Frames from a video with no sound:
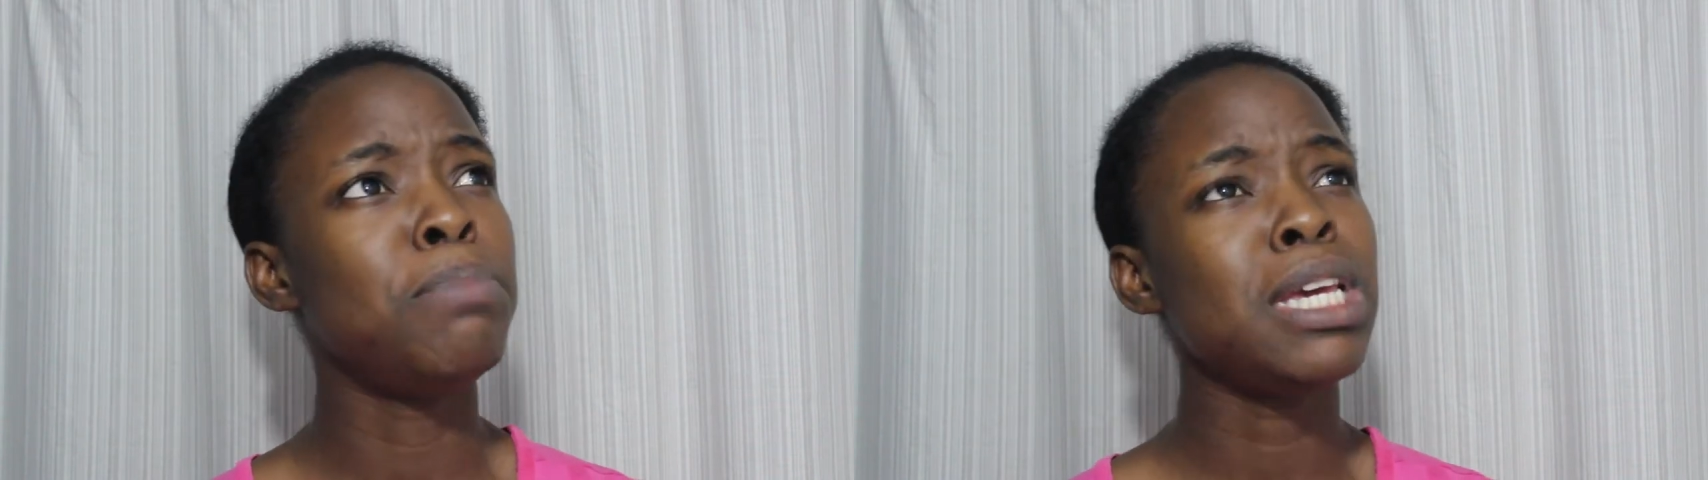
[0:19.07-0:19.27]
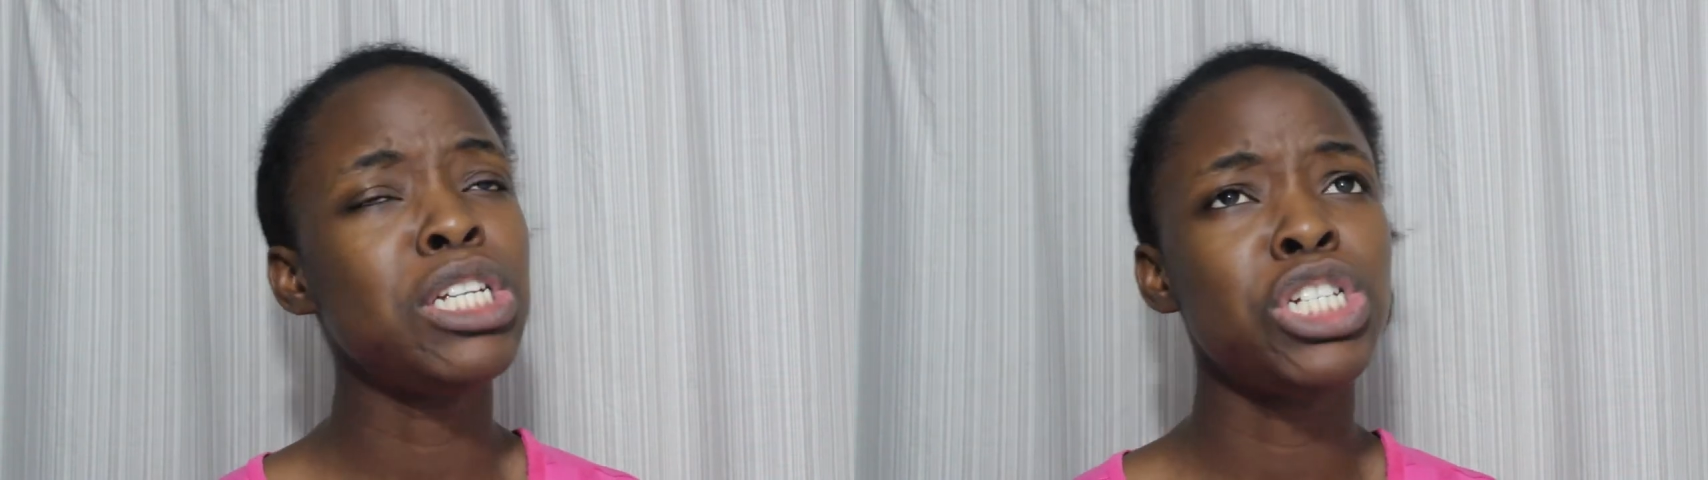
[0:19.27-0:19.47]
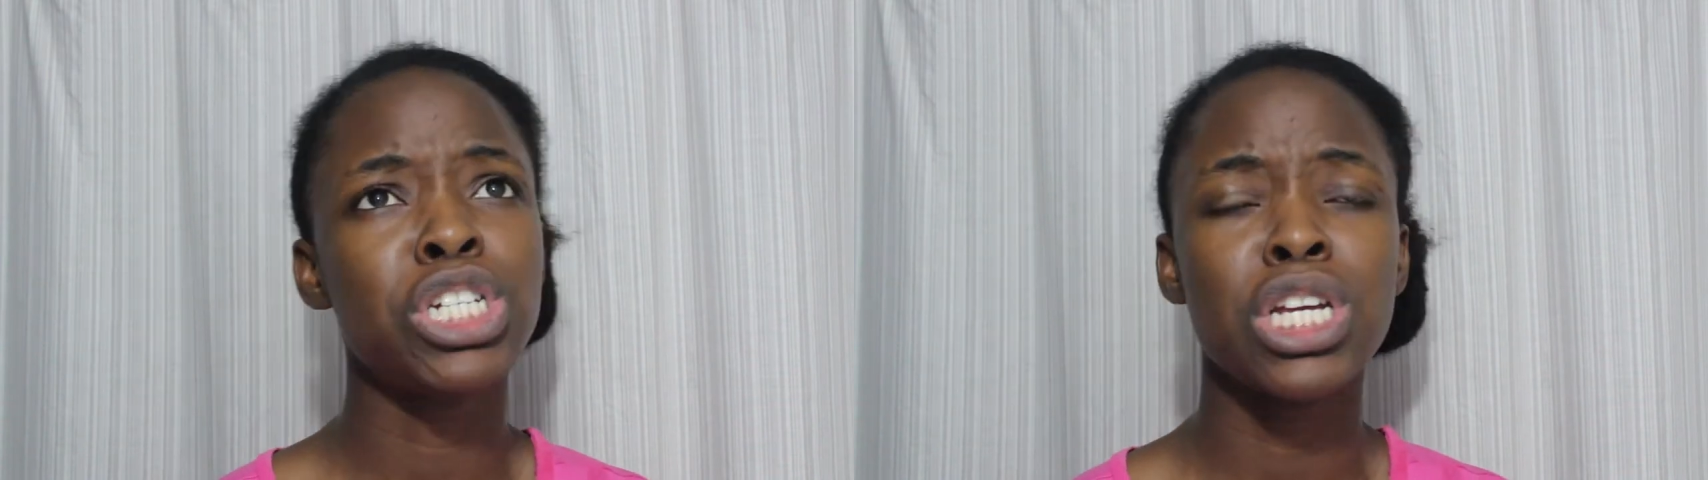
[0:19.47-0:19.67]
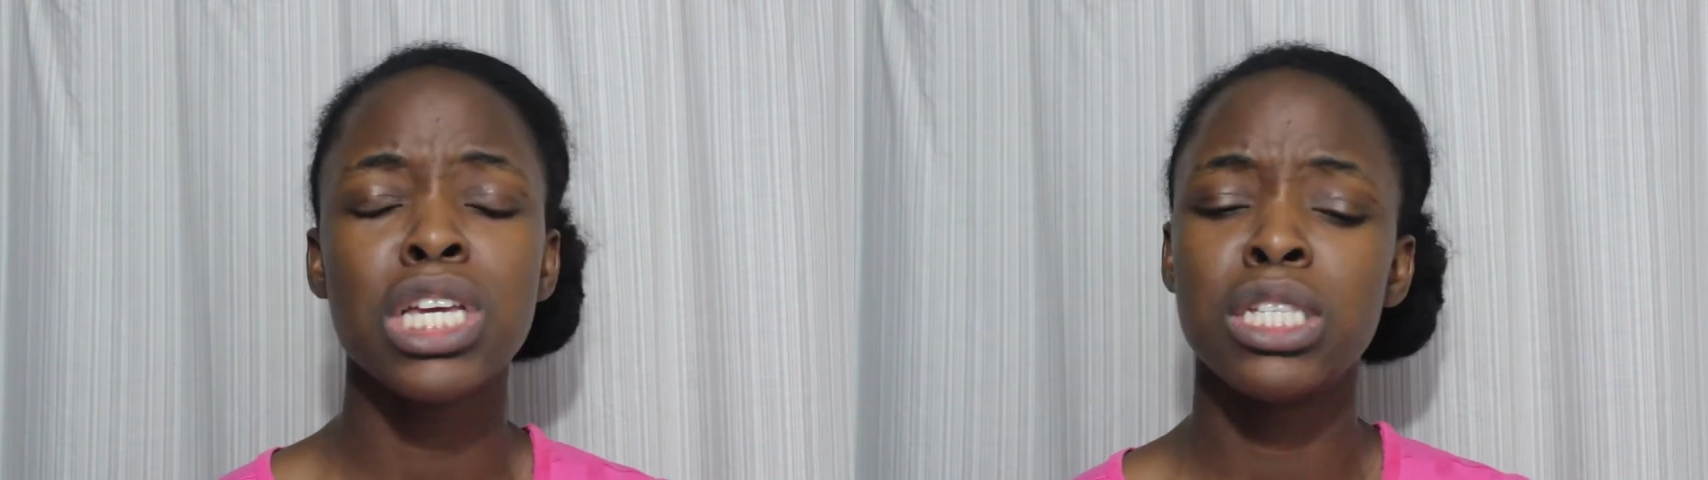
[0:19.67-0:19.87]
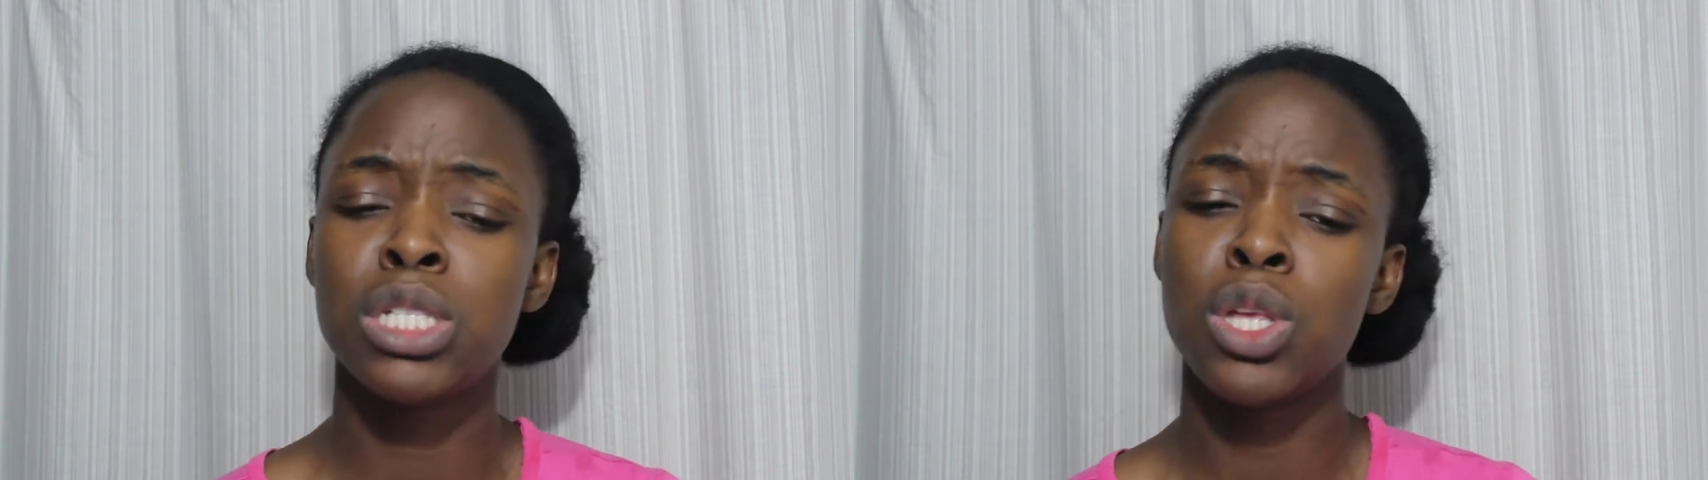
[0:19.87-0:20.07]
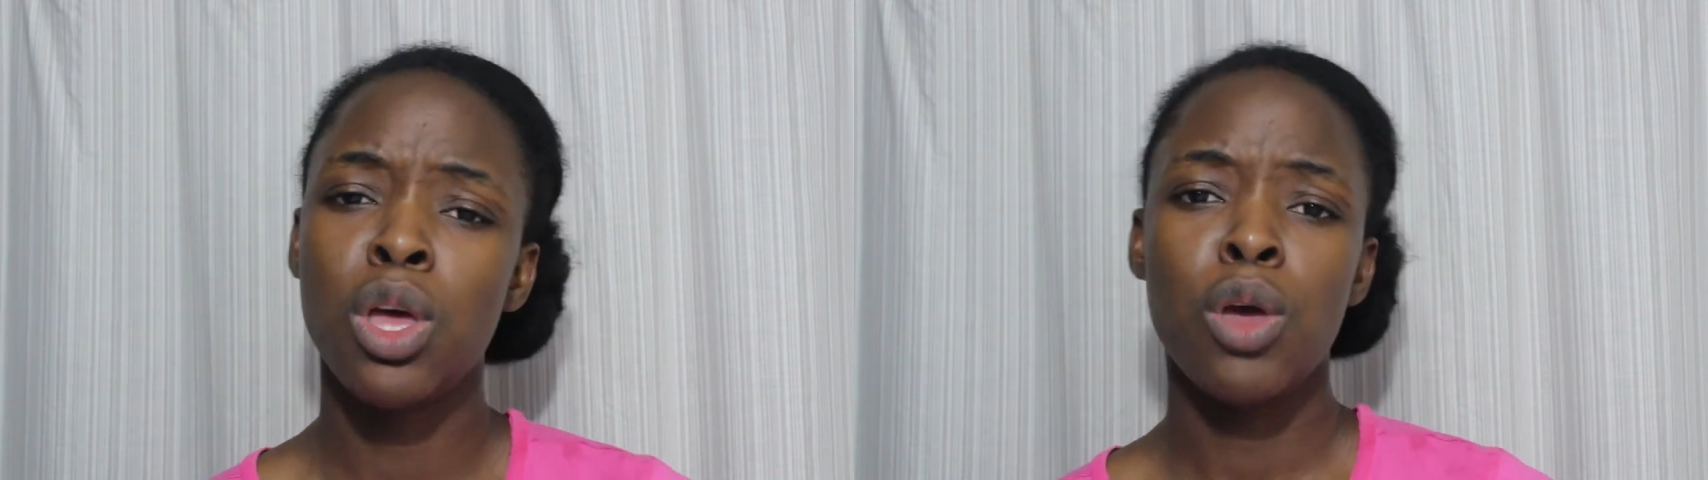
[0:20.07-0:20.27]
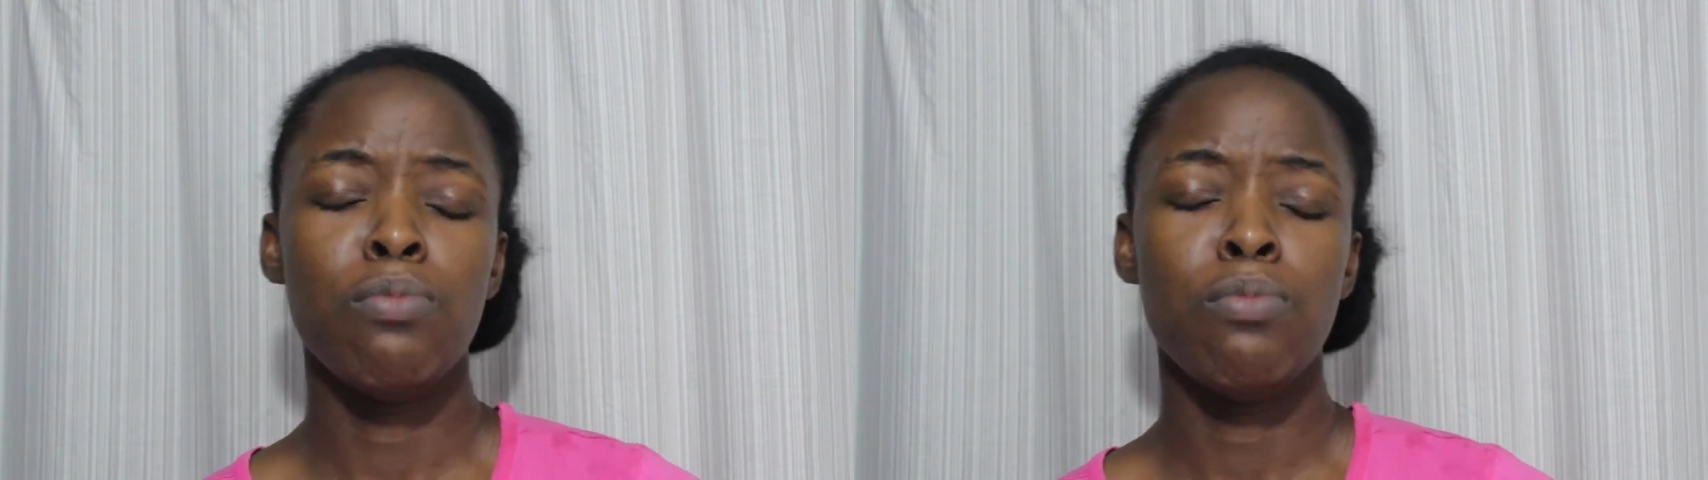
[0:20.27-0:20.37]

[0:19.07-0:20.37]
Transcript: beaches,